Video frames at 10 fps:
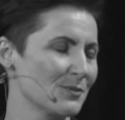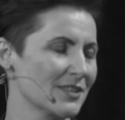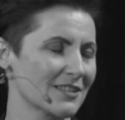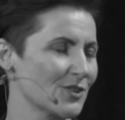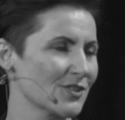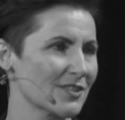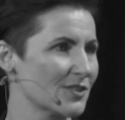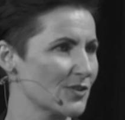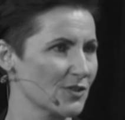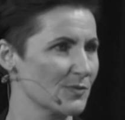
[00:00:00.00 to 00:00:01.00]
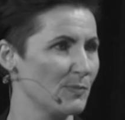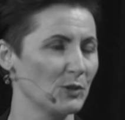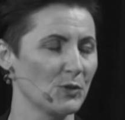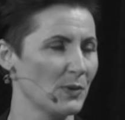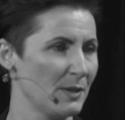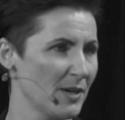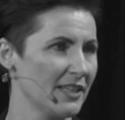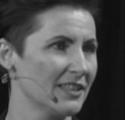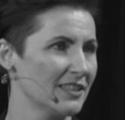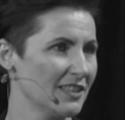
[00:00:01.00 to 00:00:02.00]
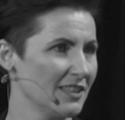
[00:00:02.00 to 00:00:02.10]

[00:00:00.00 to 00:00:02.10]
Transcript: was just blown away by it.